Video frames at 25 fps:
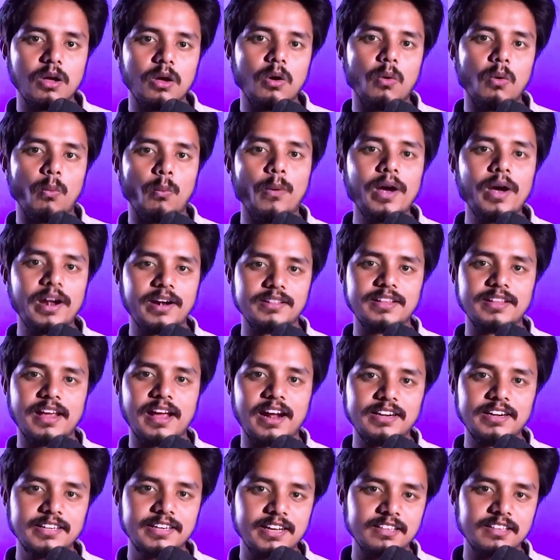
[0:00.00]
Were the
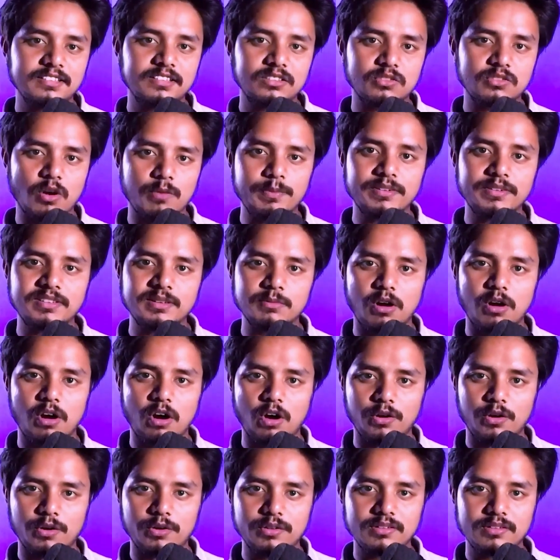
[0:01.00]
articles comprehensive
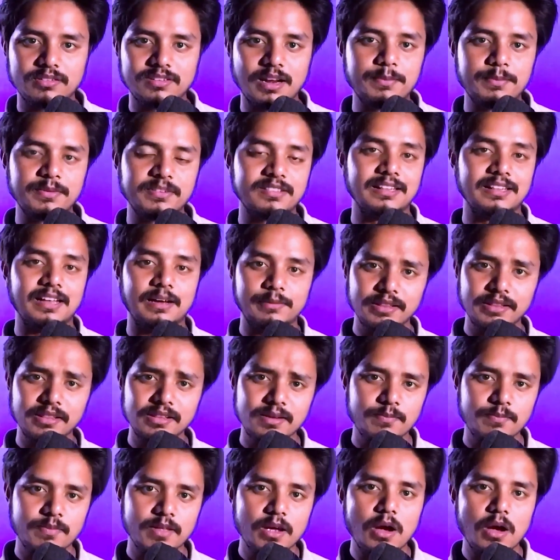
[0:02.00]
or surface level?